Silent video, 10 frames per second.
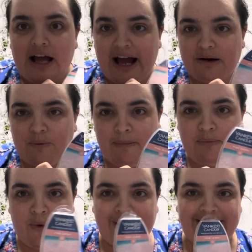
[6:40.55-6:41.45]
At one
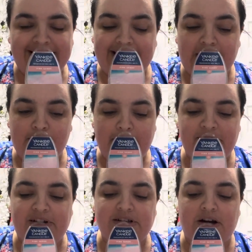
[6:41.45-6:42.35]
point, and I can't remember if
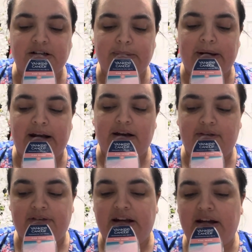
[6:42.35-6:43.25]
I talked about it in a
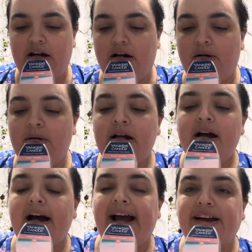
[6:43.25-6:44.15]
video,
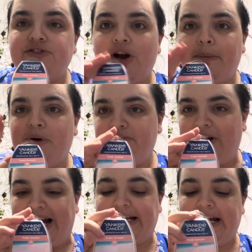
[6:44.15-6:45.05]
I had trouble
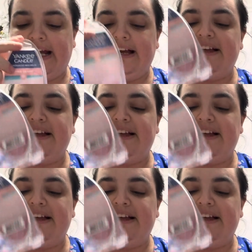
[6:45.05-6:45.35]
finding